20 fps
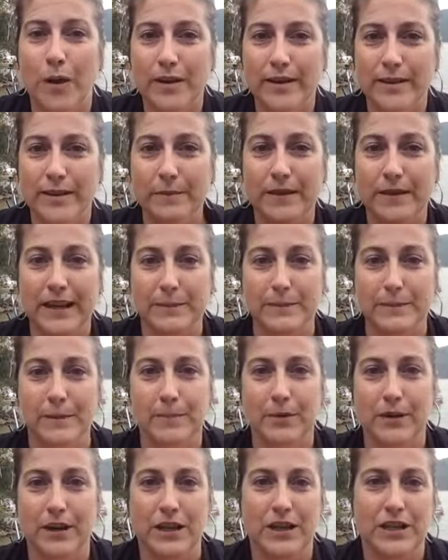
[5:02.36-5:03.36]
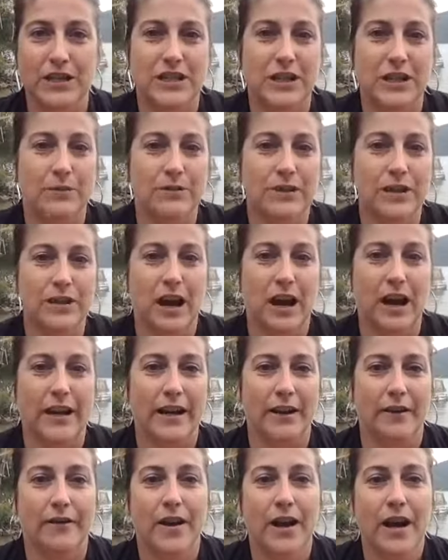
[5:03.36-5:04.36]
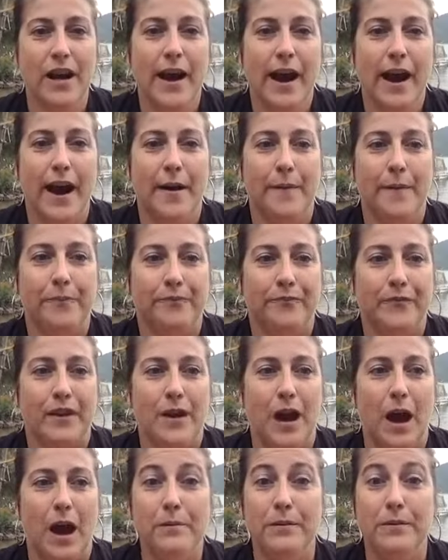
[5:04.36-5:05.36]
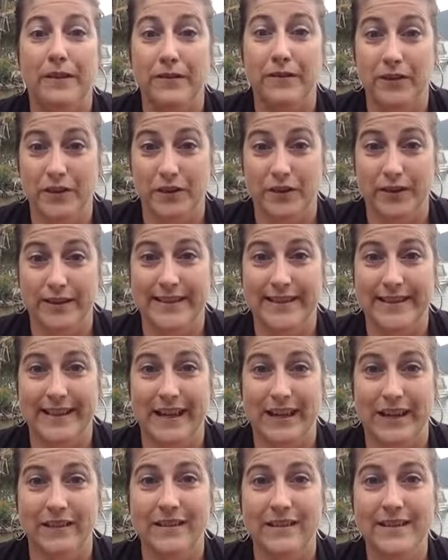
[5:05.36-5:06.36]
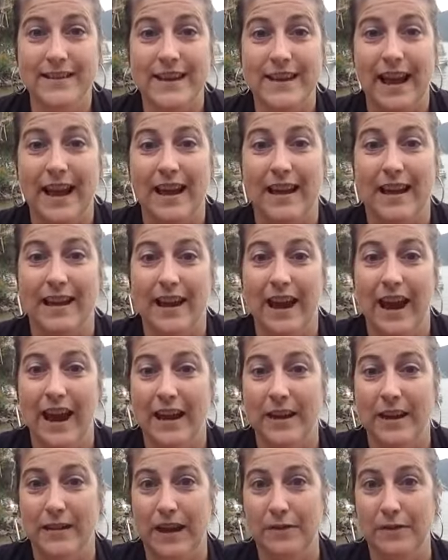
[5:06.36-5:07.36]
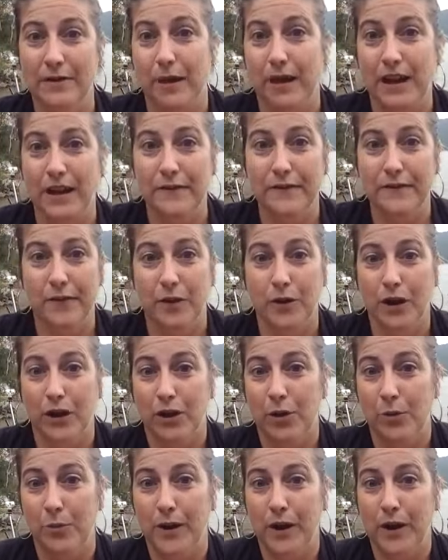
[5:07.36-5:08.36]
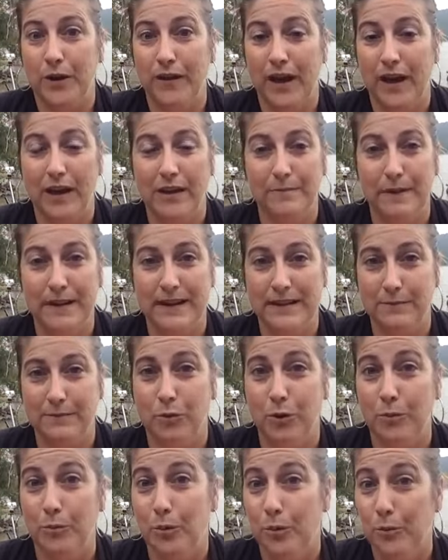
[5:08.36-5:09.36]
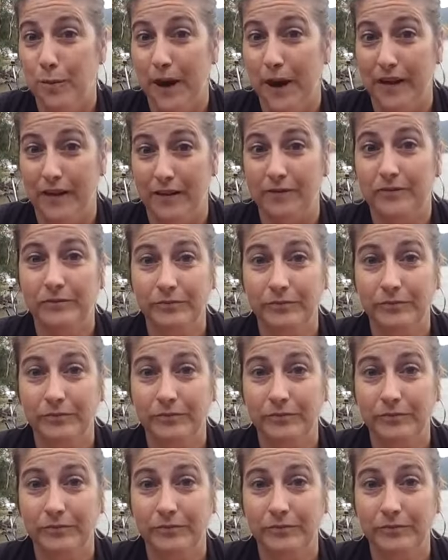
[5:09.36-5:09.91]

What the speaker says: are some things people can do to kind of up-level their skills and get ready for a career that makes them more mobile?